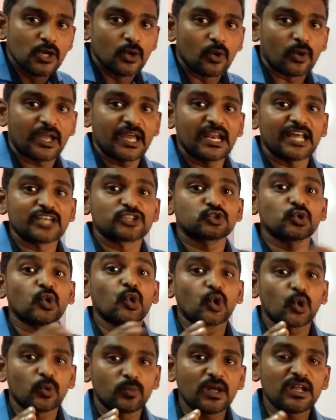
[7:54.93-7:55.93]
Okay, like
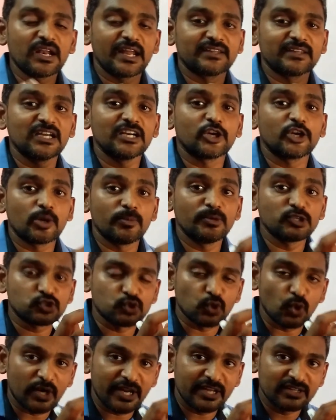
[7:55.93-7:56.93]
storeroom, like that, it will be
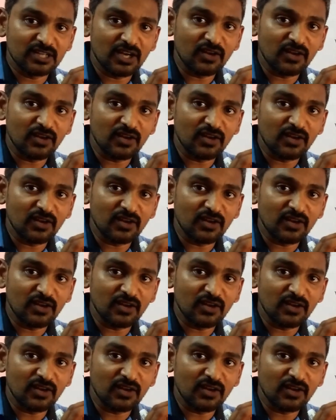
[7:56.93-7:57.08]
storing